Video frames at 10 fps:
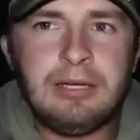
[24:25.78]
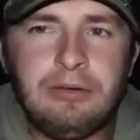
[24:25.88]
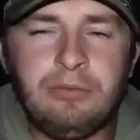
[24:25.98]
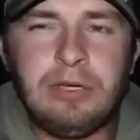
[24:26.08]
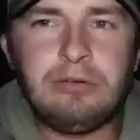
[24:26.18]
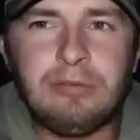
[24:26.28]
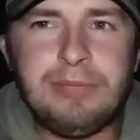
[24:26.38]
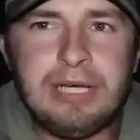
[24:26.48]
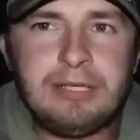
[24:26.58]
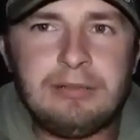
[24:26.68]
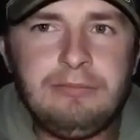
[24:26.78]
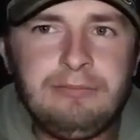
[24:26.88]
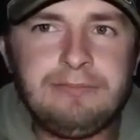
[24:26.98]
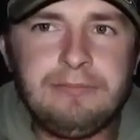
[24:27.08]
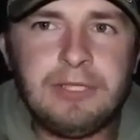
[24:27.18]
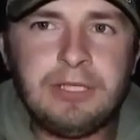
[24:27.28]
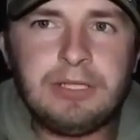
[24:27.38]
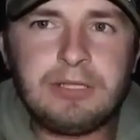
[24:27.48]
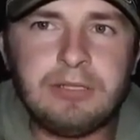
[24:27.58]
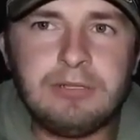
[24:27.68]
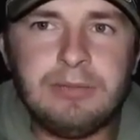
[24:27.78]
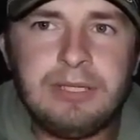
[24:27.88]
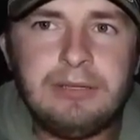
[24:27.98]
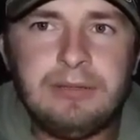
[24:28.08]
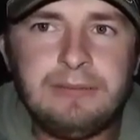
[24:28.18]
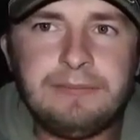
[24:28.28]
Hello and welcome back. Excuse me.